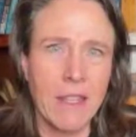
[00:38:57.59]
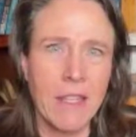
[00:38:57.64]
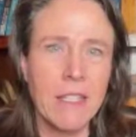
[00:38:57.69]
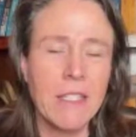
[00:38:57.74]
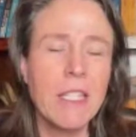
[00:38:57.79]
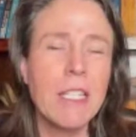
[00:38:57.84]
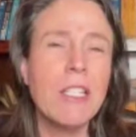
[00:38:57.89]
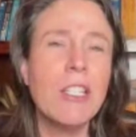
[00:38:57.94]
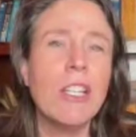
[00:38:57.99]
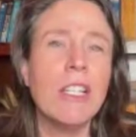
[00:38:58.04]

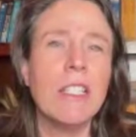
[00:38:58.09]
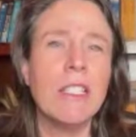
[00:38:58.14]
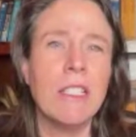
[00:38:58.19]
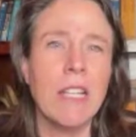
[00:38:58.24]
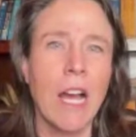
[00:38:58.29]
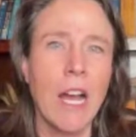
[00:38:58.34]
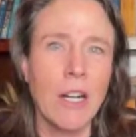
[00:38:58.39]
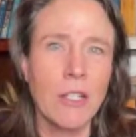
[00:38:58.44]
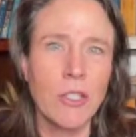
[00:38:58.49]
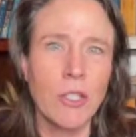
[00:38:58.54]
This is
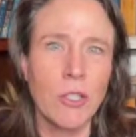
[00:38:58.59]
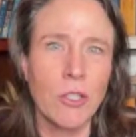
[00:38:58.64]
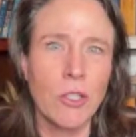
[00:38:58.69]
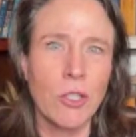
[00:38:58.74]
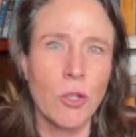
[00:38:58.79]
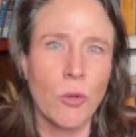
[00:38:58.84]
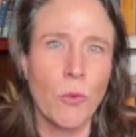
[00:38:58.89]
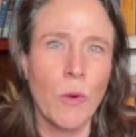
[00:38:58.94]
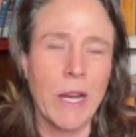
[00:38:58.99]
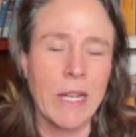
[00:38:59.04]

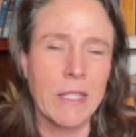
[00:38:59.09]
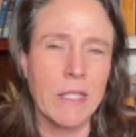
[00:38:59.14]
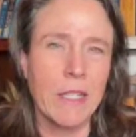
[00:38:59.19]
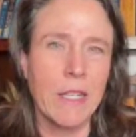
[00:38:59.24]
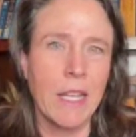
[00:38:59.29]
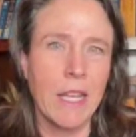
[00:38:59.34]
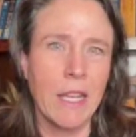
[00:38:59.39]
doctor-directed